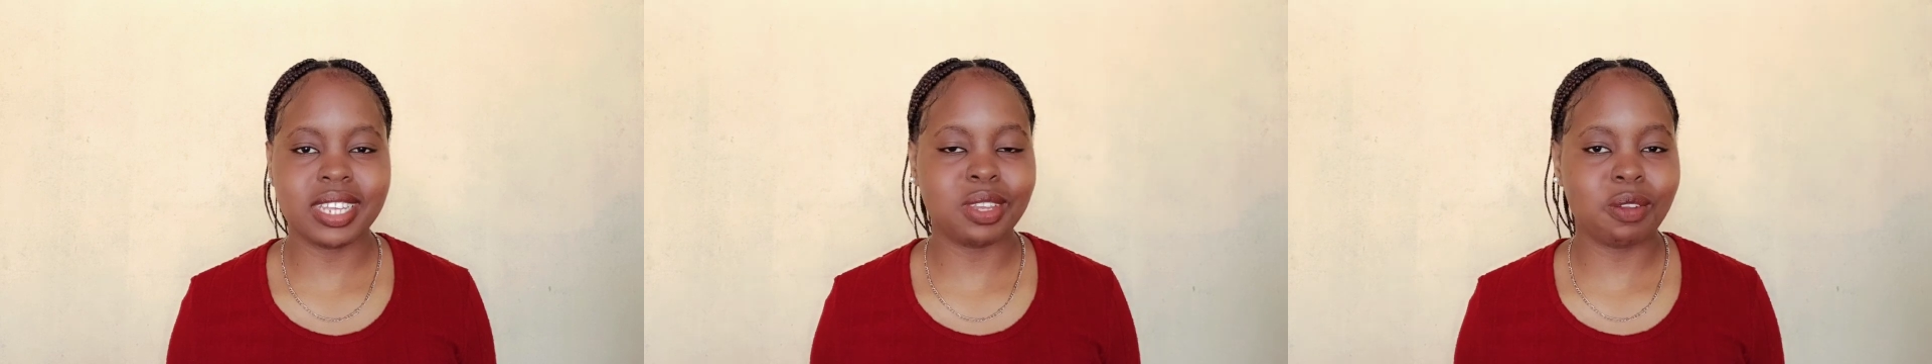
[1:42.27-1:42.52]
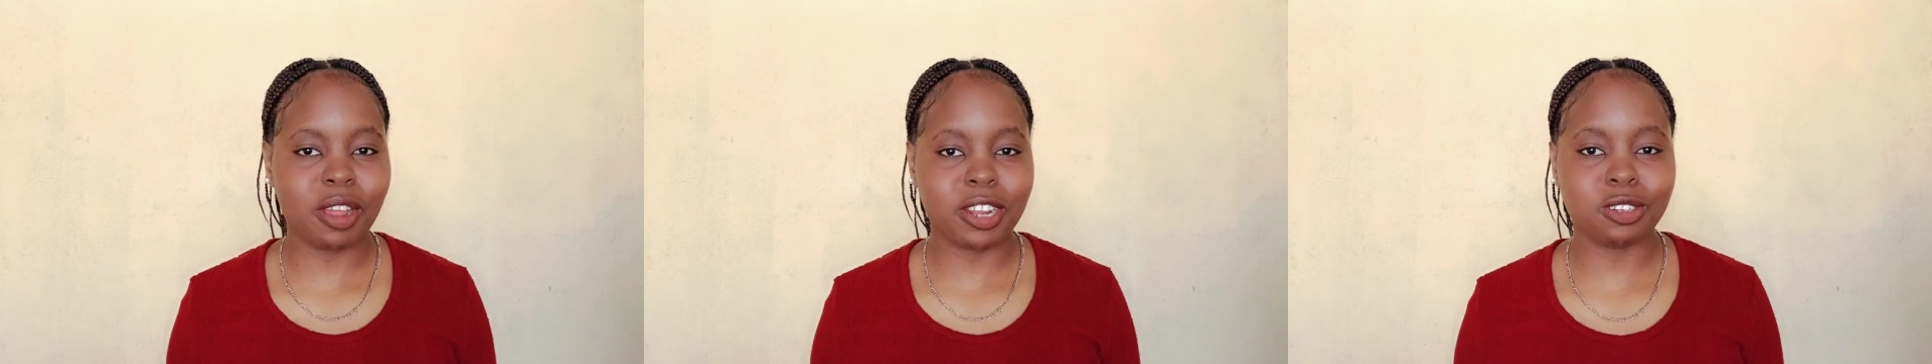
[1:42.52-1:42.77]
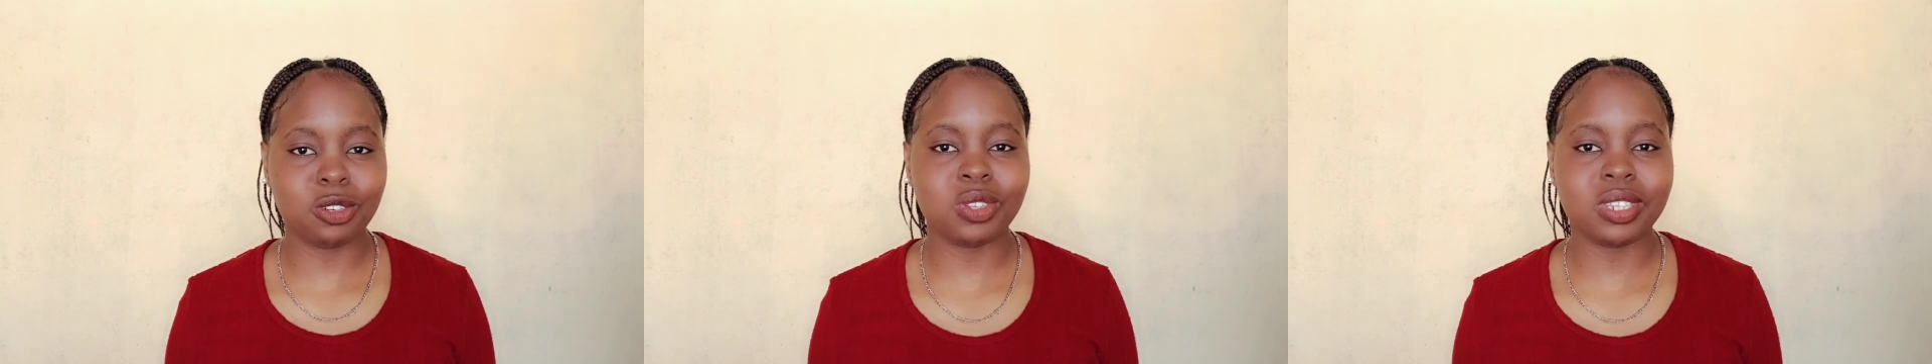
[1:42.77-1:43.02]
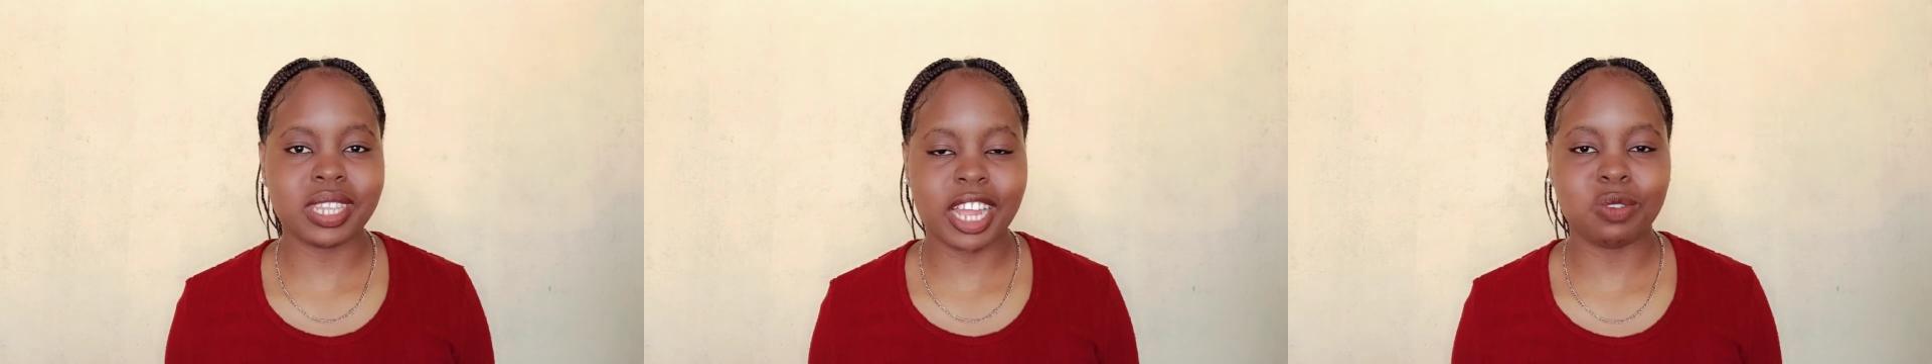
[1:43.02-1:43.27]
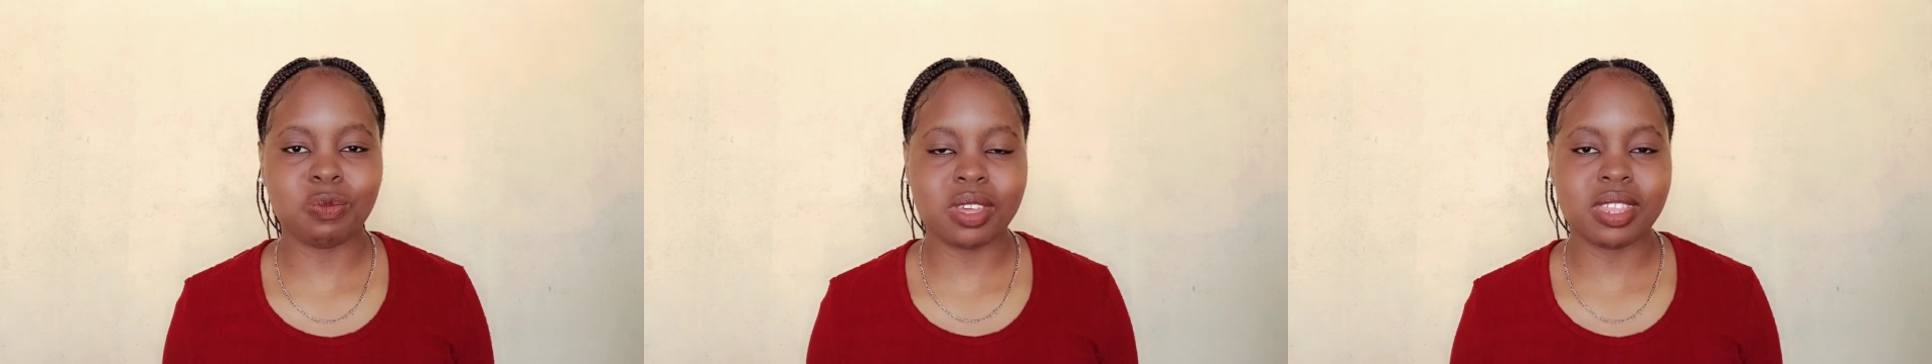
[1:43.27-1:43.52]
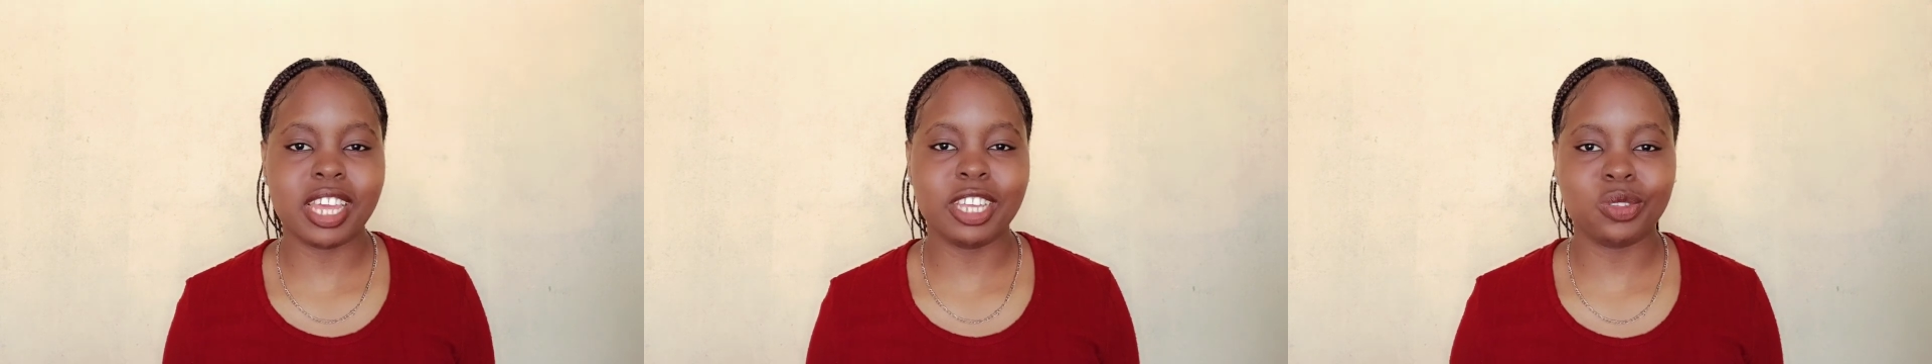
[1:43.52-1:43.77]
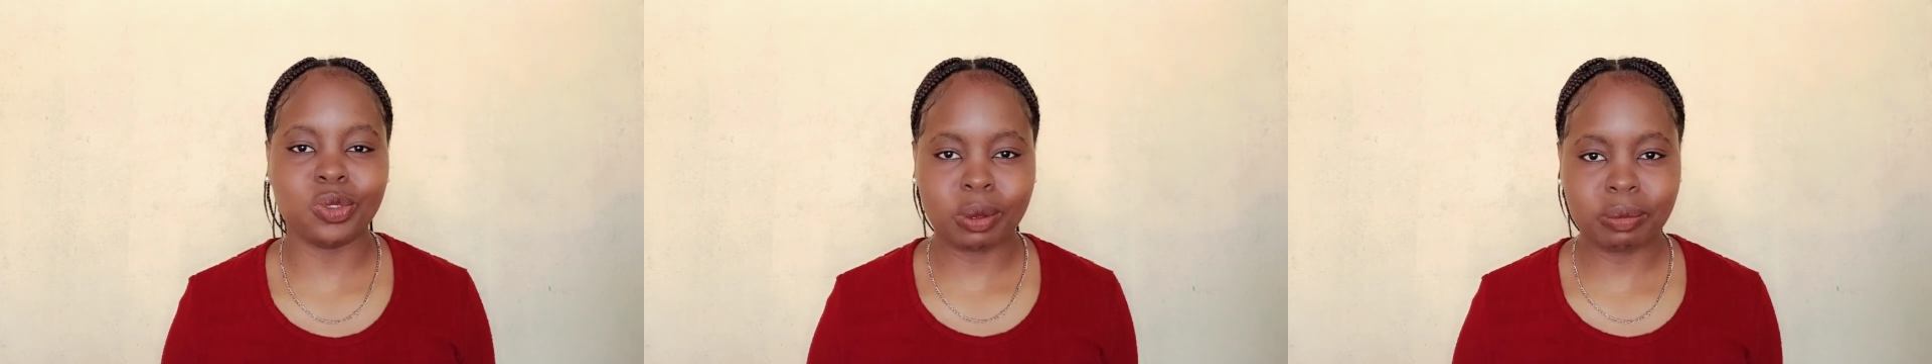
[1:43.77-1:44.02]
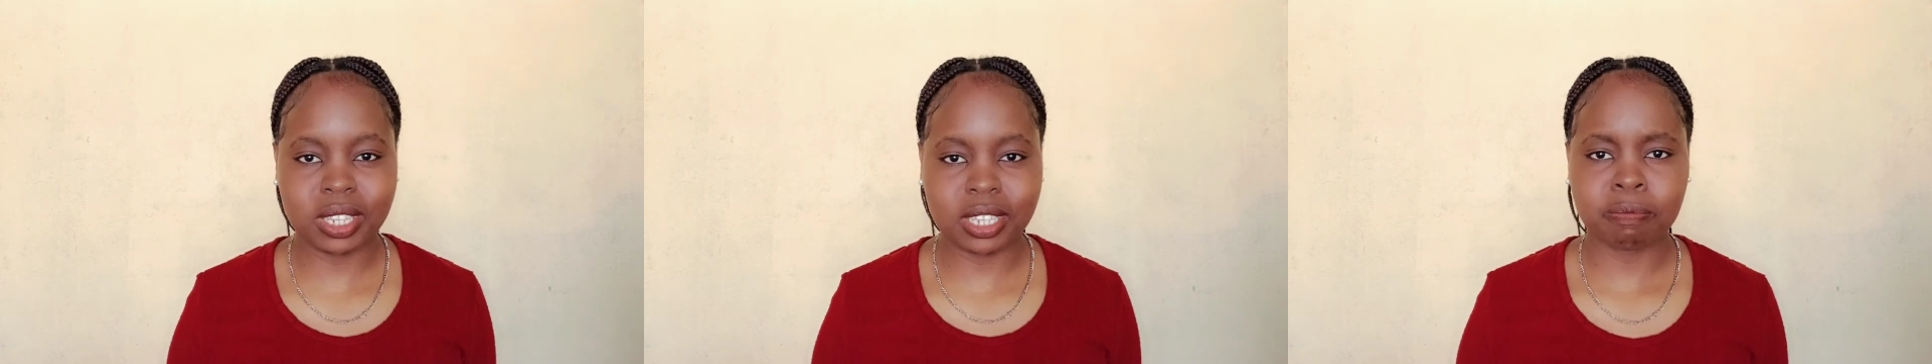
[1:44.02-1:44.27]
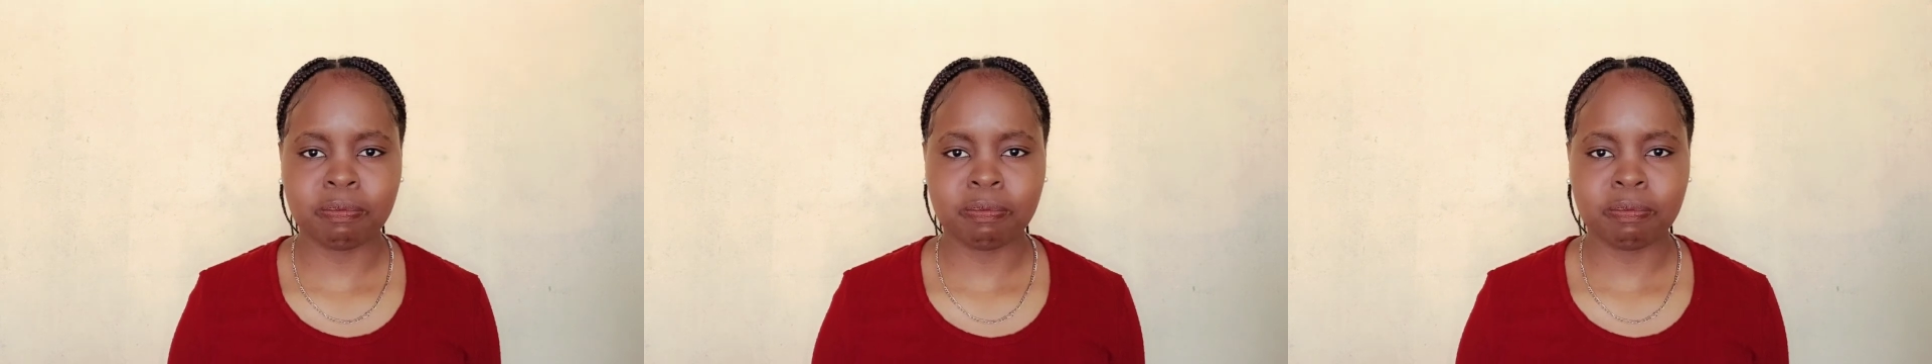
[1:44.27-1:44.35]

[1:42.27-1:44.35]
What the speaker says: a writer to start with a synopsis.